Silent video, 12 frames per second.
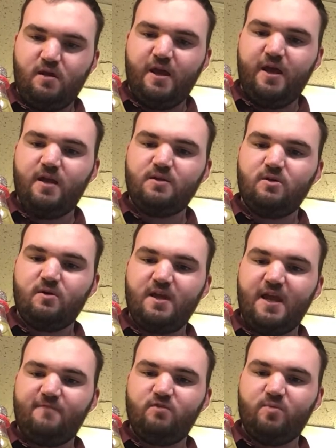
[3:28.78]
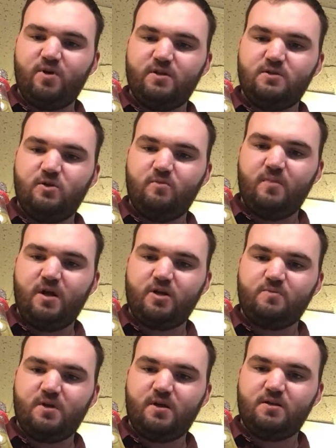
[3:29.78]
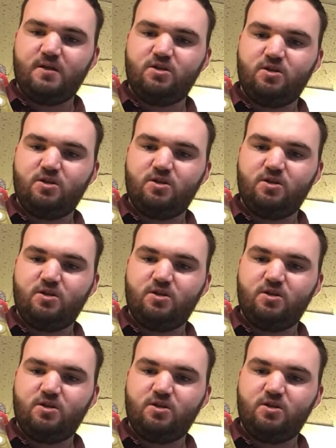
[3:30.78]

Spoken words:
And it's okay if you put too much because it's